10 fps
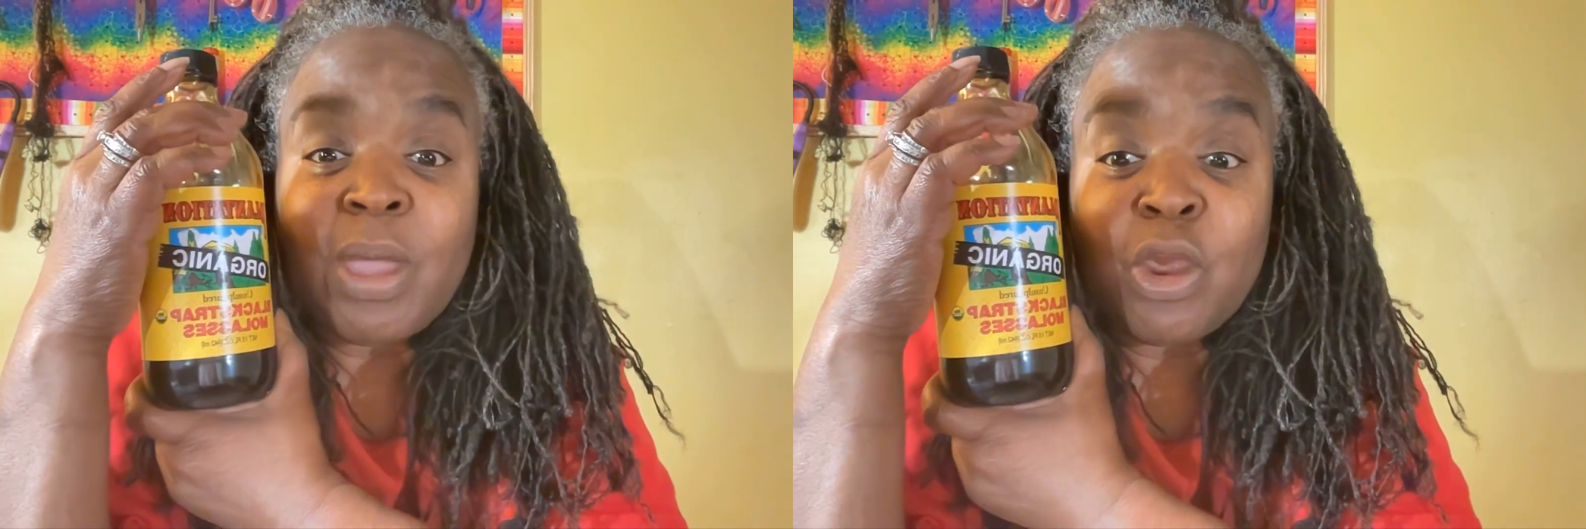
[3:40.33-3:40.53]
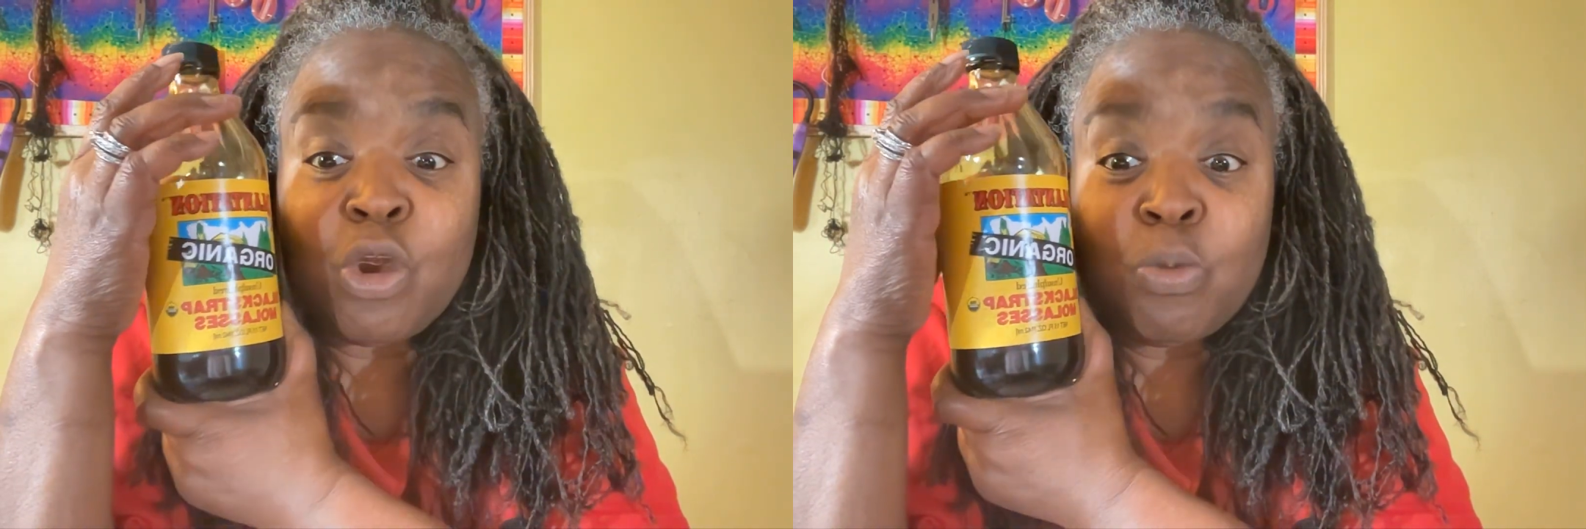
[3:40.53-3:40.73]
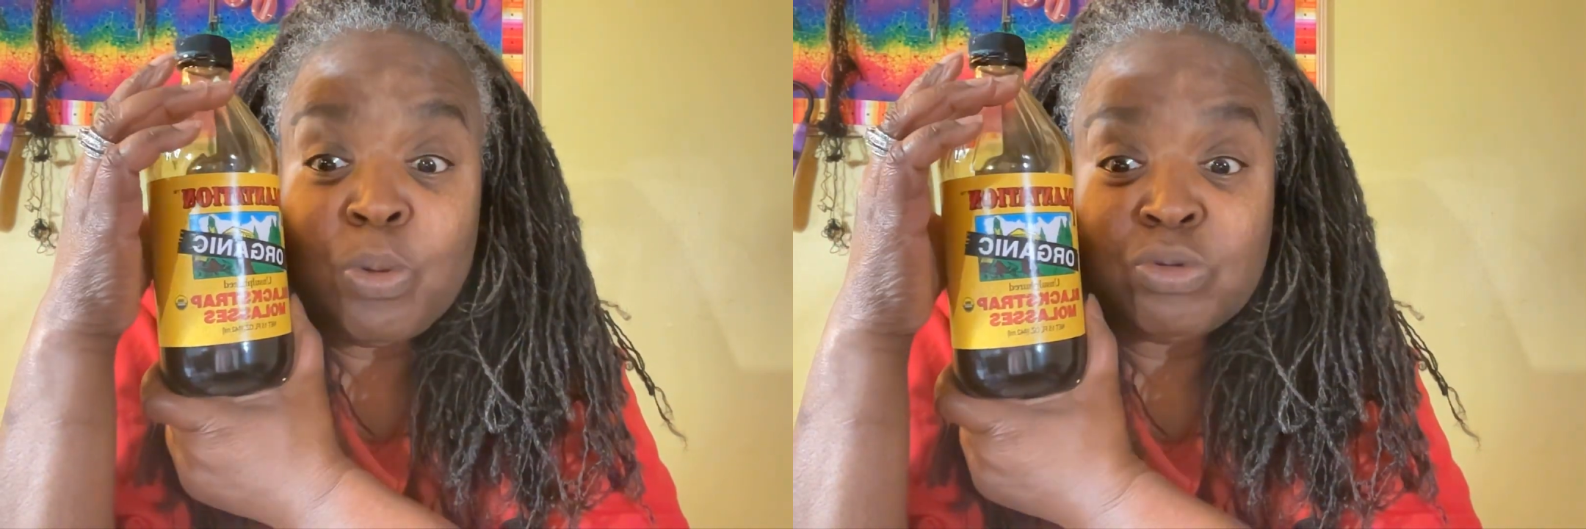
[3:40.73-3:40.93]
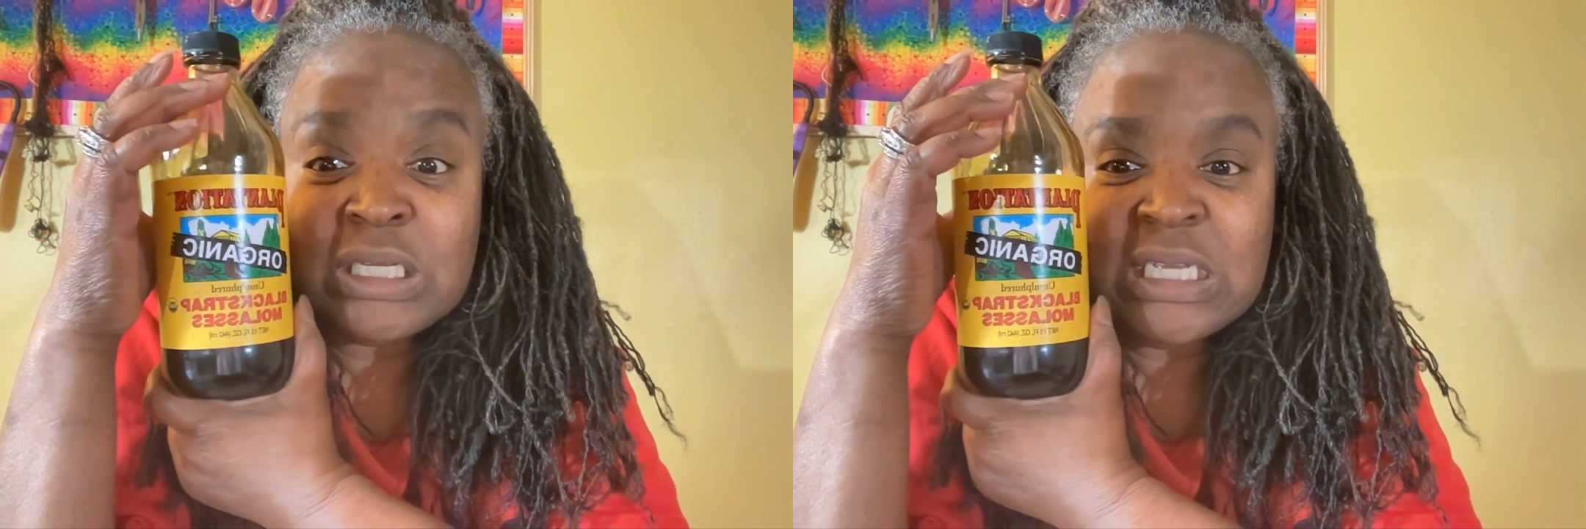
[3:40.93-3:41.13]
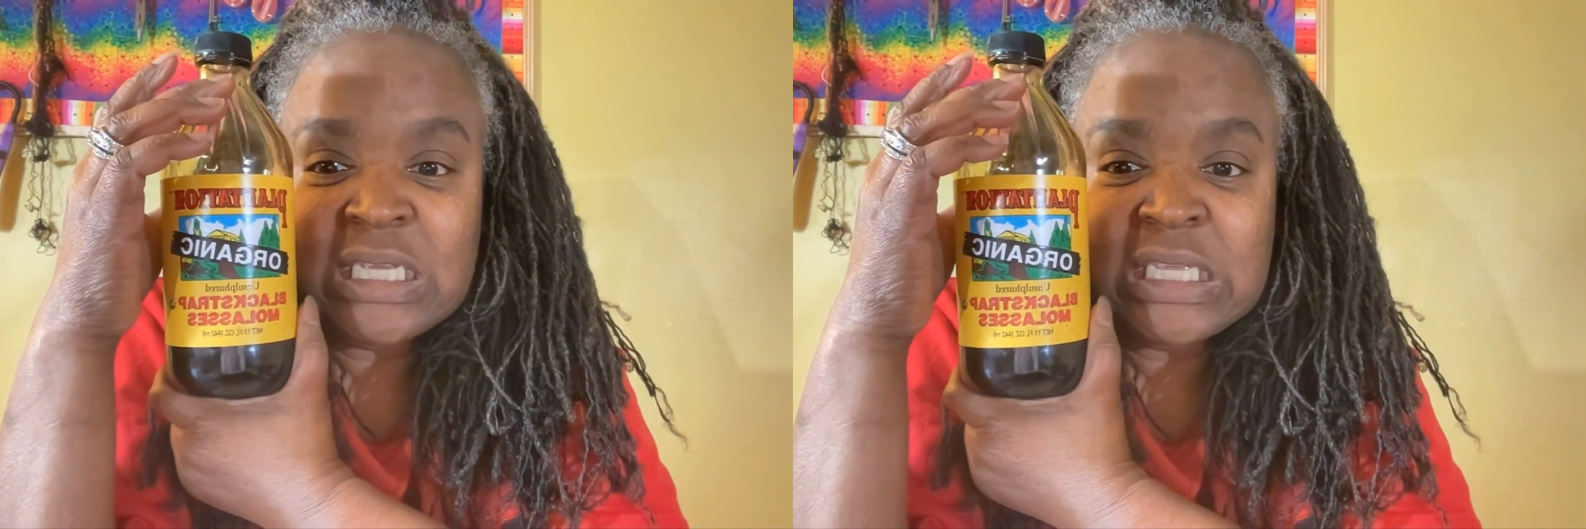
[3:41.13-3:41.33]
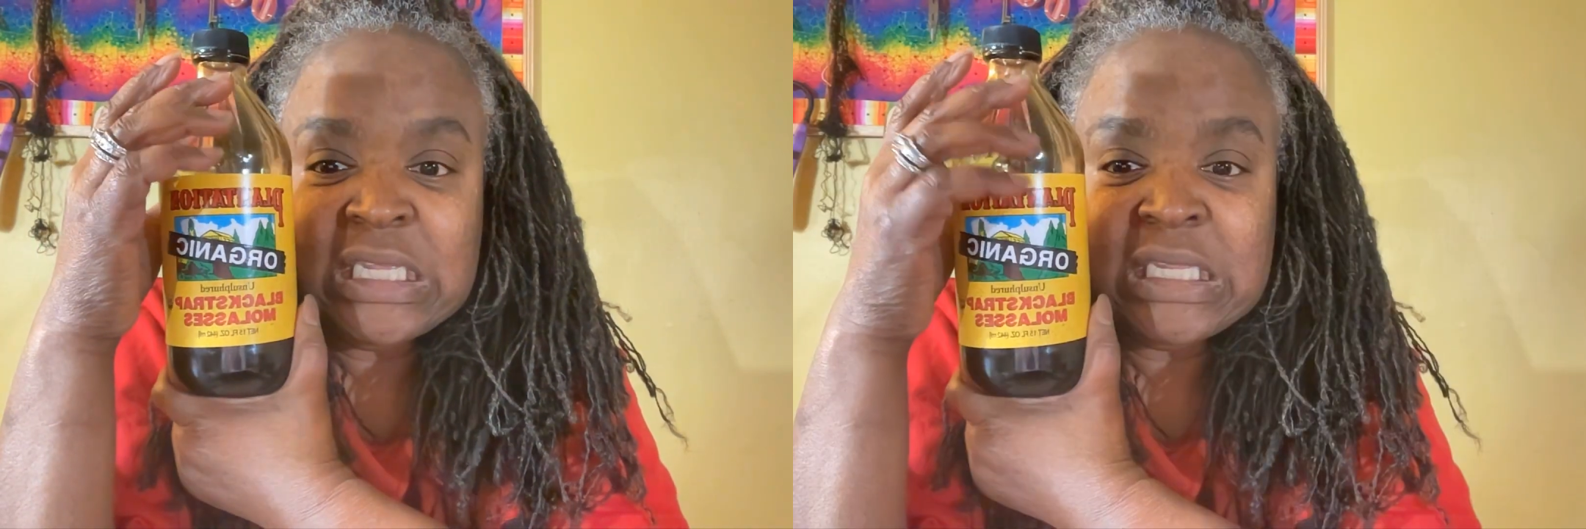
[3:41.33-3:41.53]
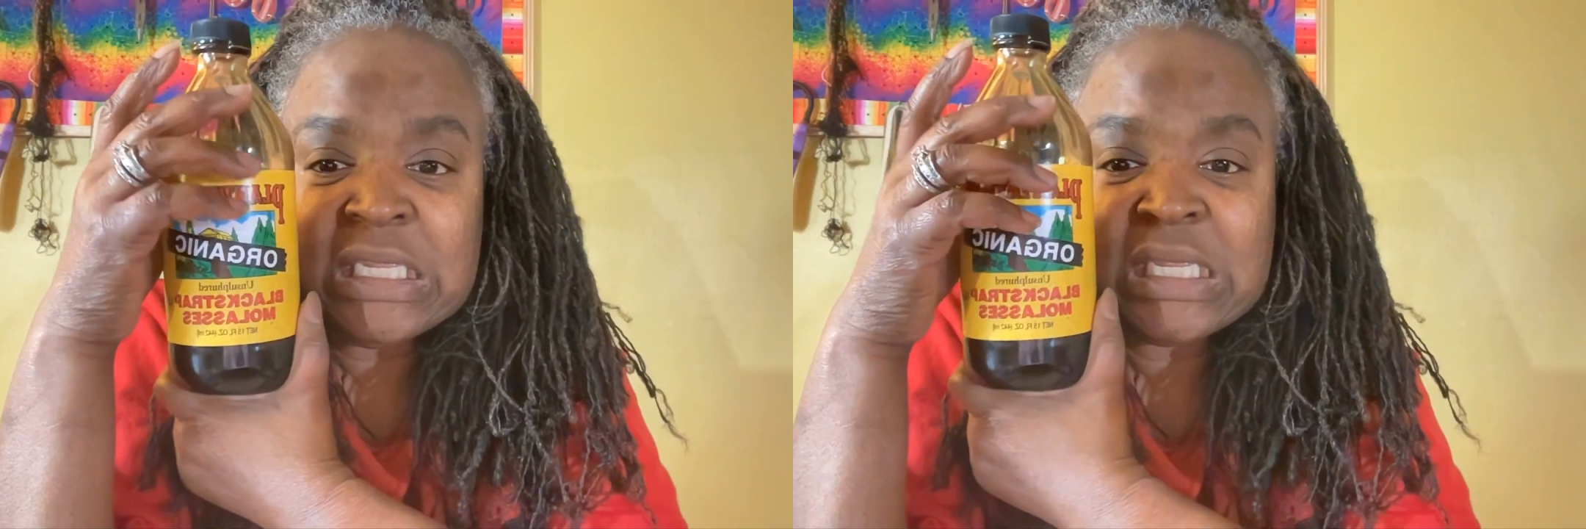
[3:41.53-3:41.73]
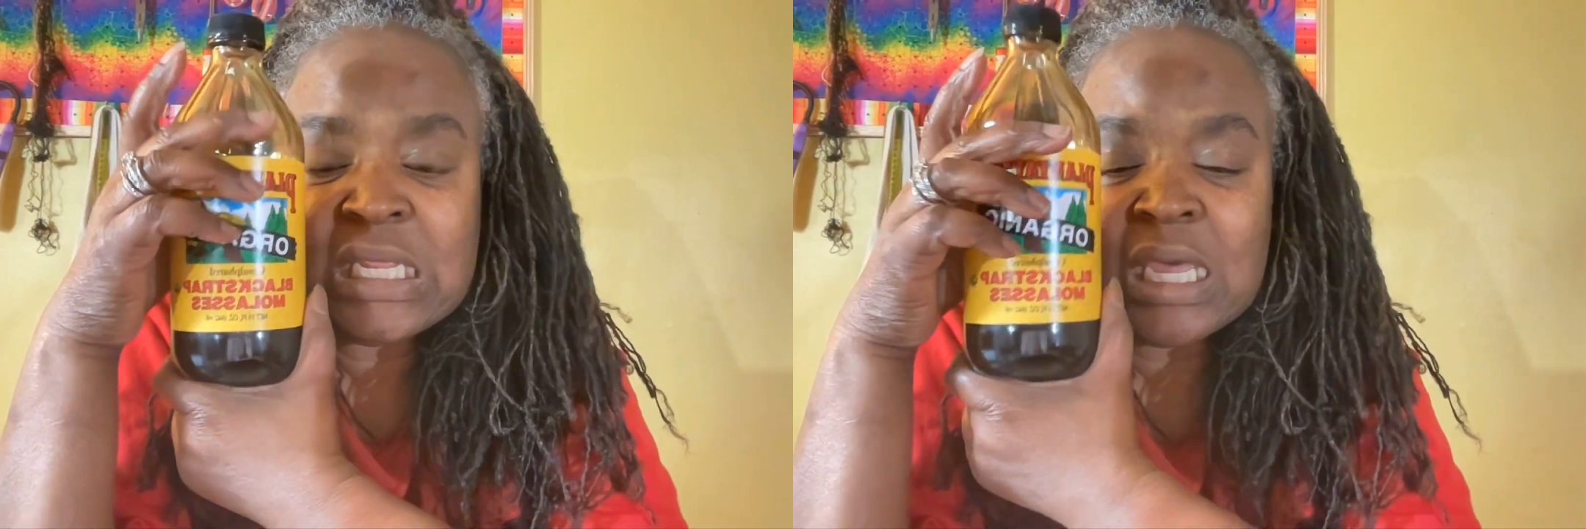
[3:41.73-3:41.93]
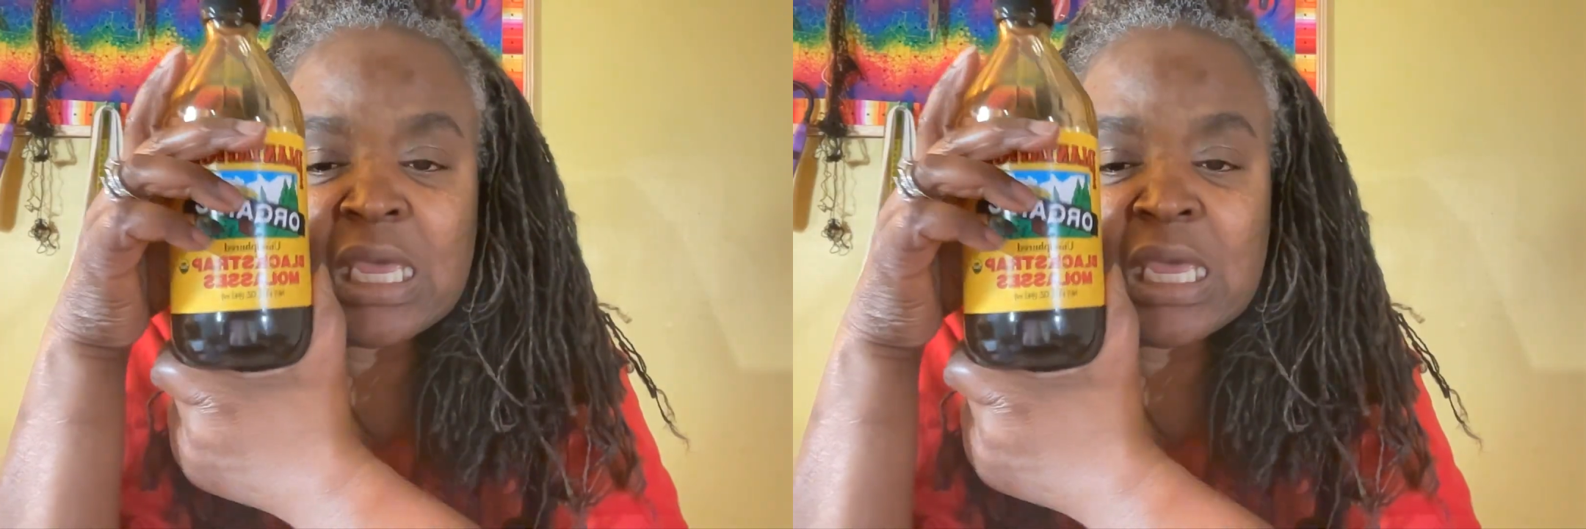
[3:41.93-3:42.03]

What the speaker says: herbal teas,